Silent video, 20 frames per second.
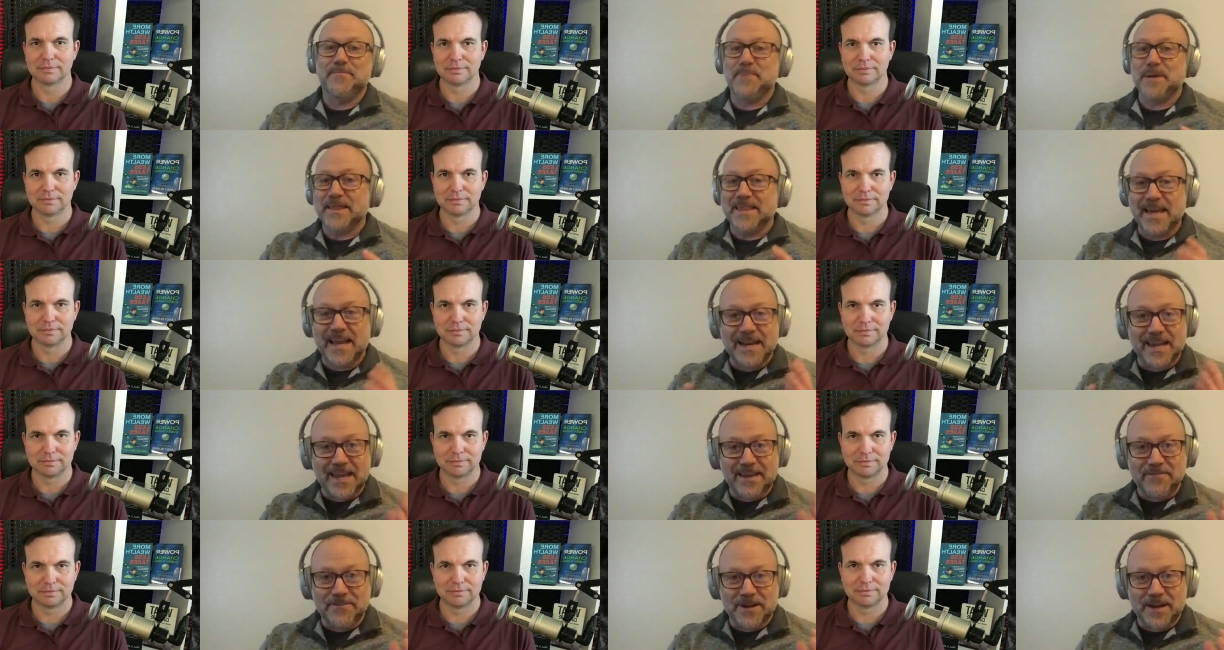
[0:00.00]
Speaker 1: but
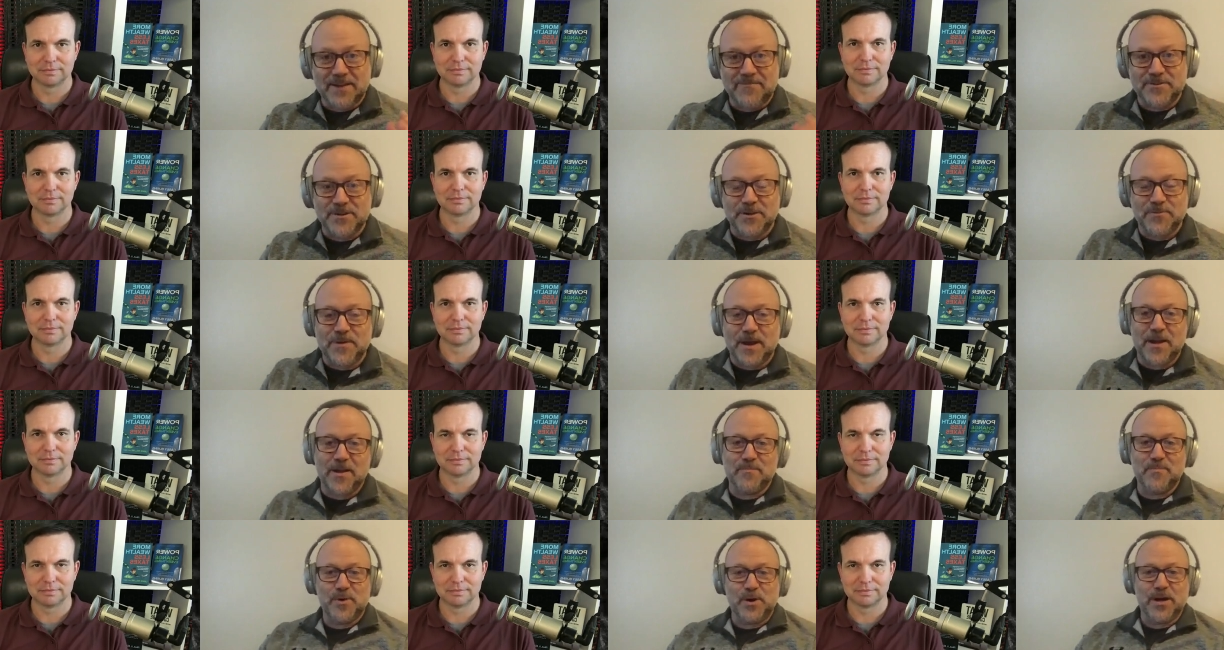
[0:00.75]
then even after you
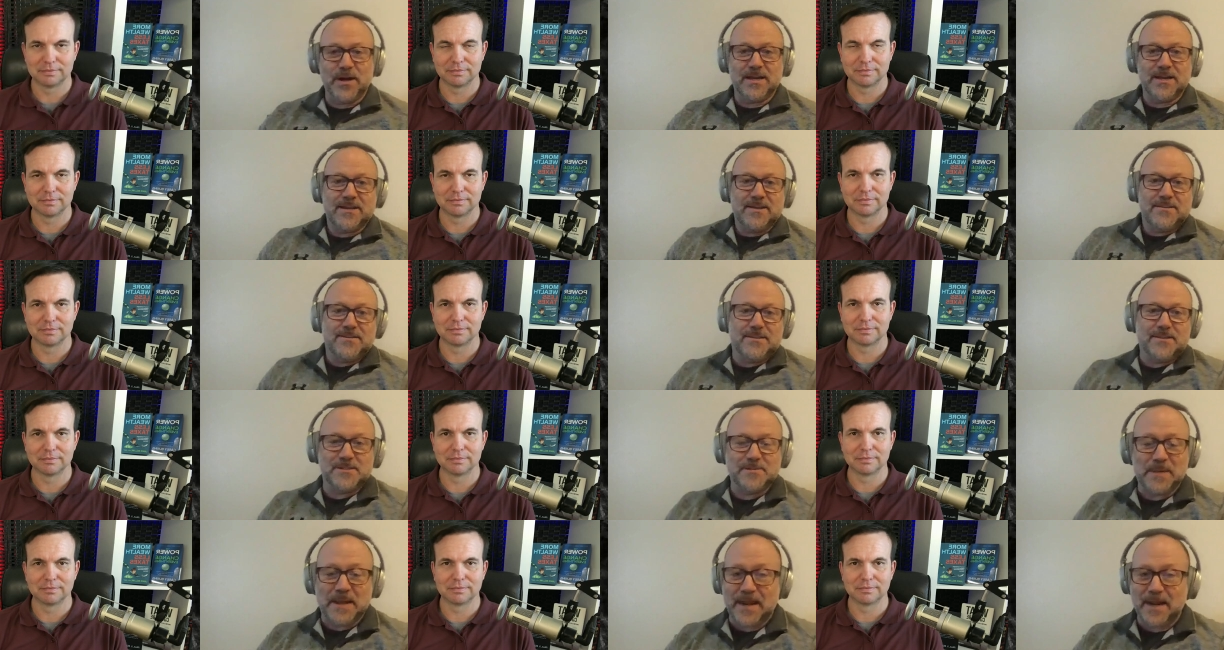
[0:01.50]
write your book,
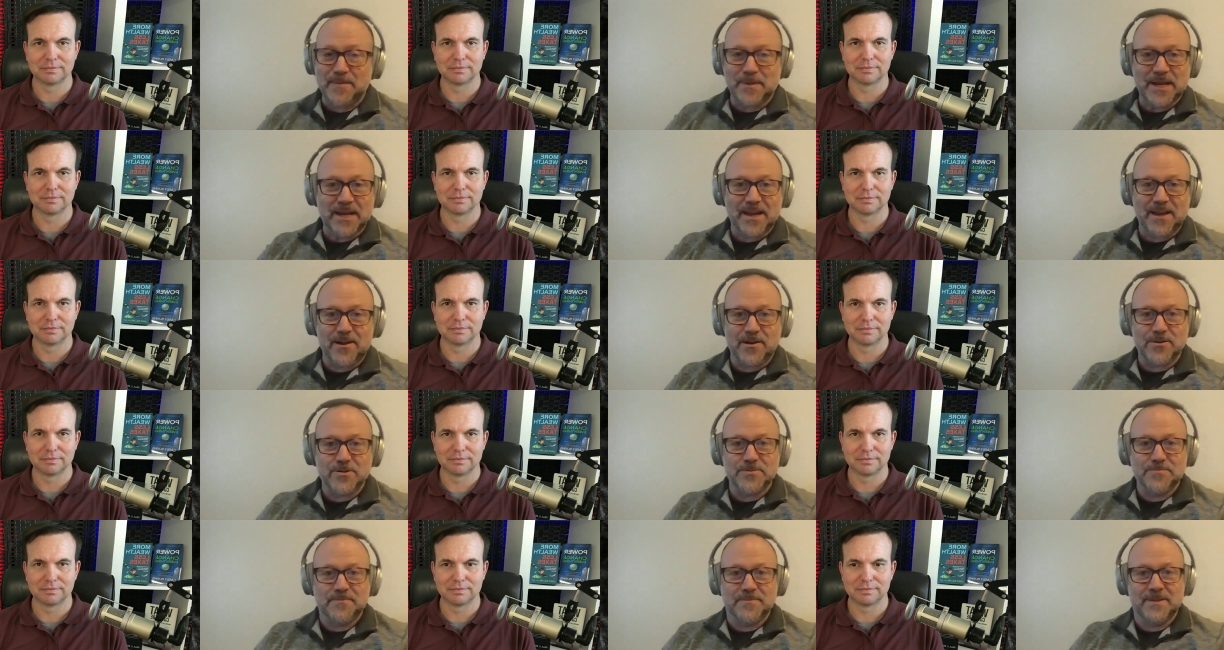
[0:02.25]
doesn't mean anybody
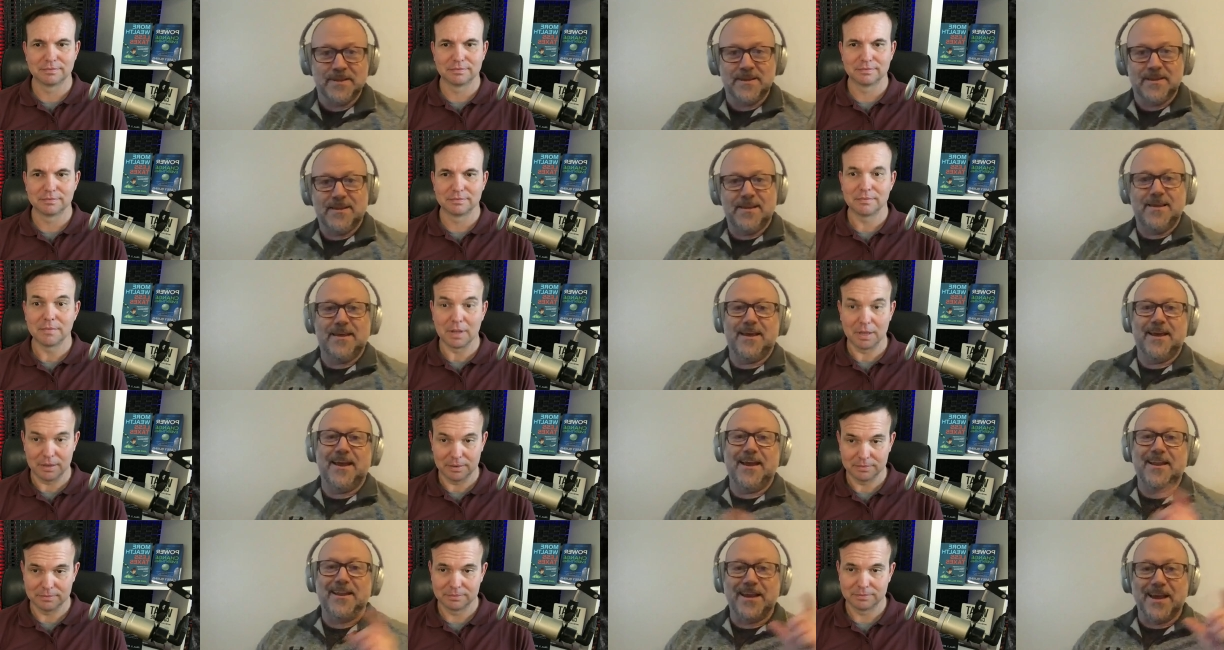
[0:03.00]
cares.
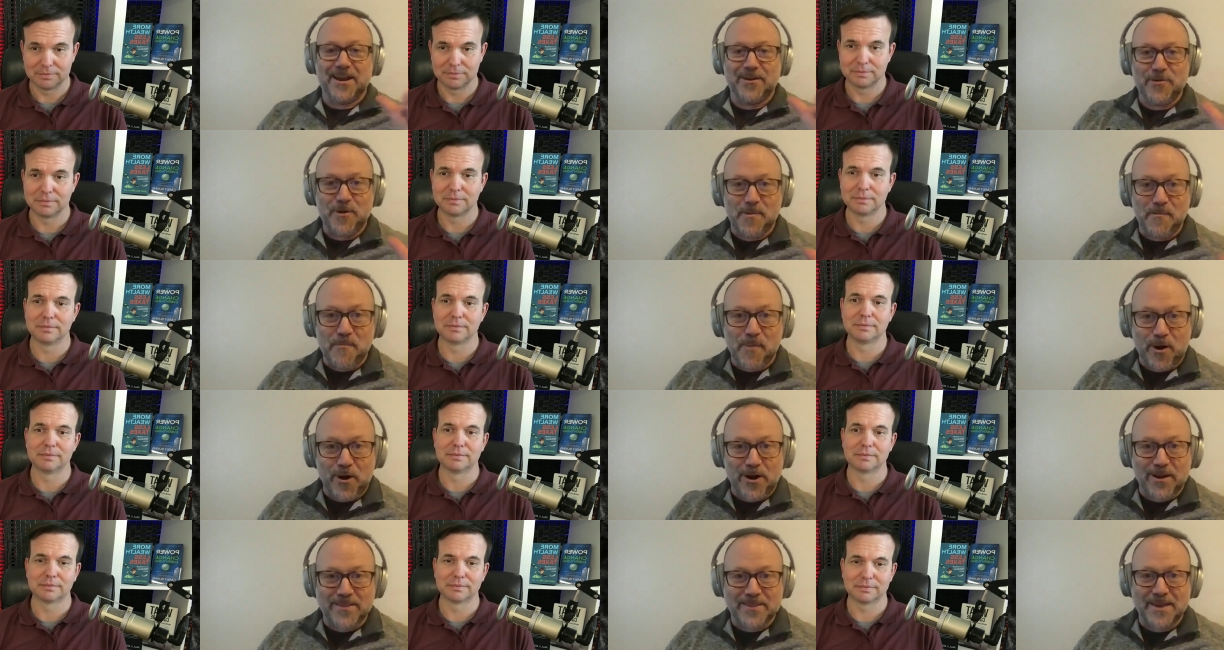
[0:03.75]
Yeah. And you got to go
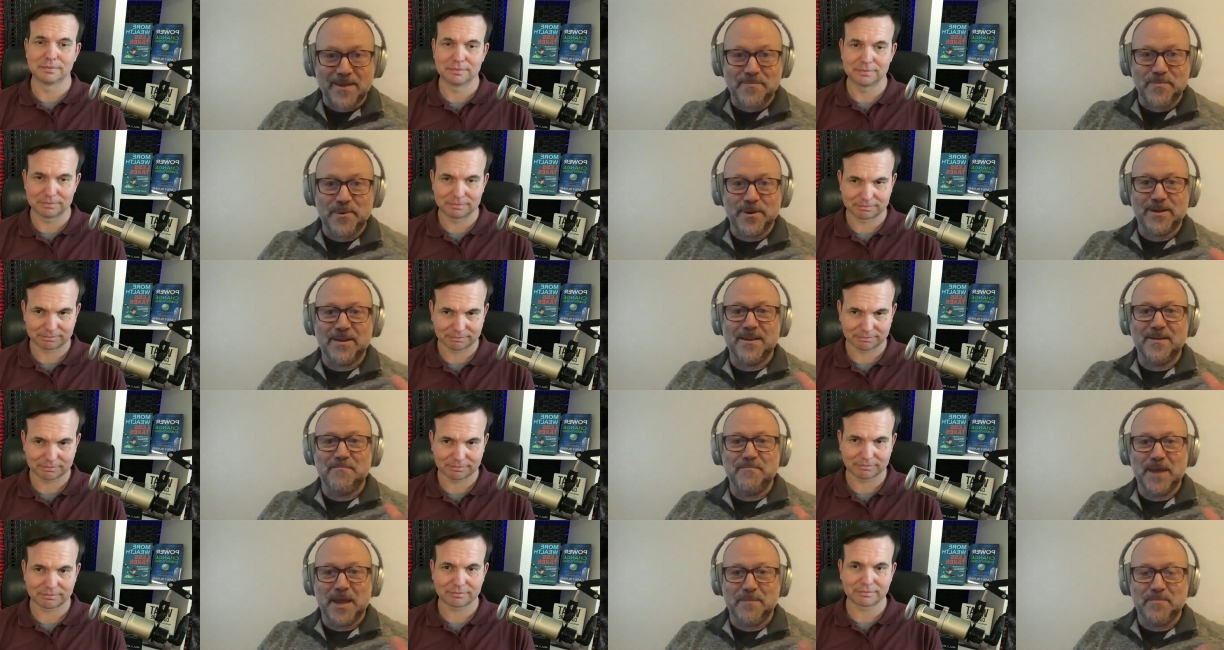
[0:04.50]
and market that book
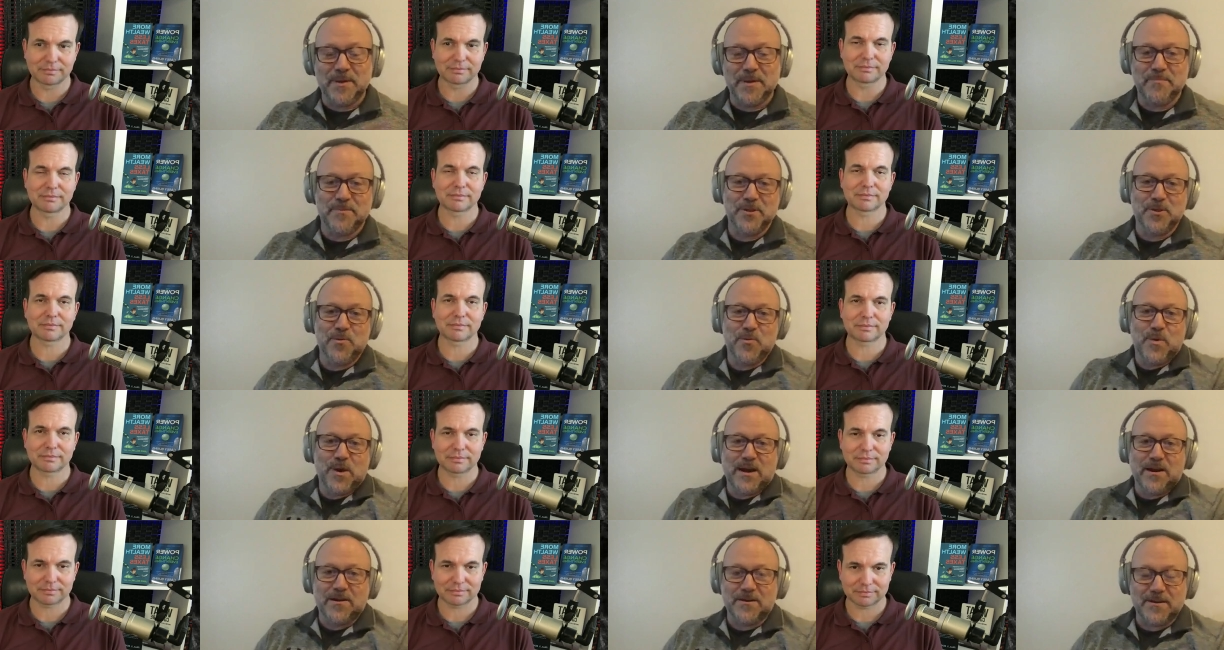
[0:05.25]
and make people
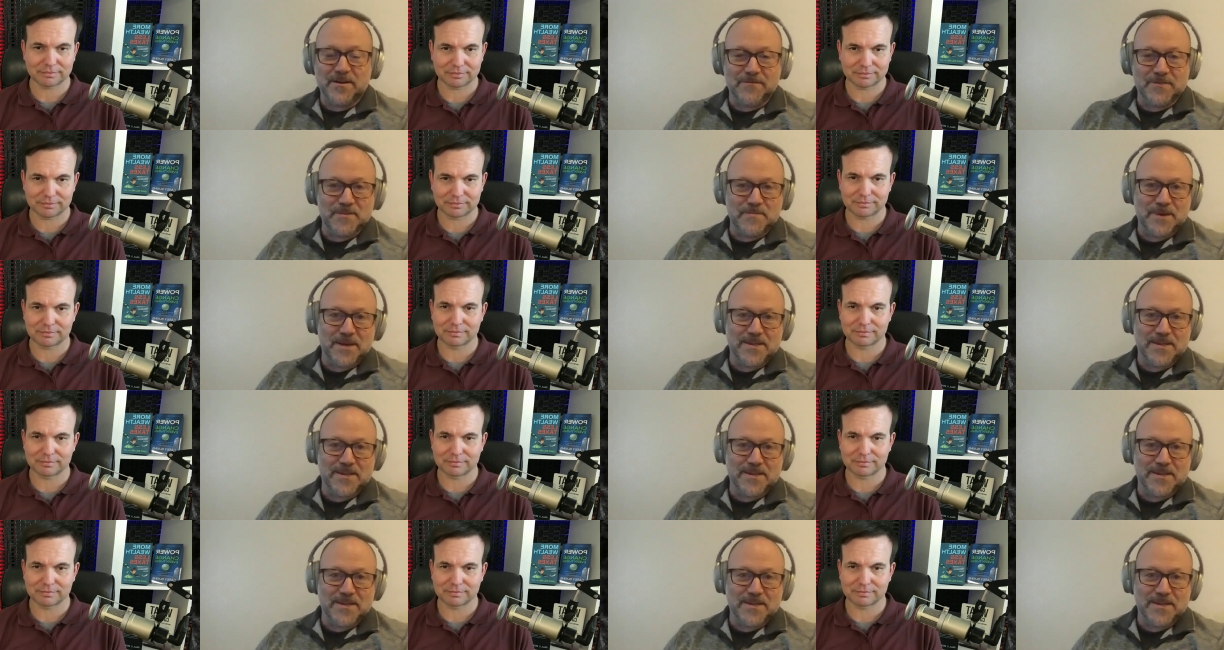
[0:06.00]
aware of the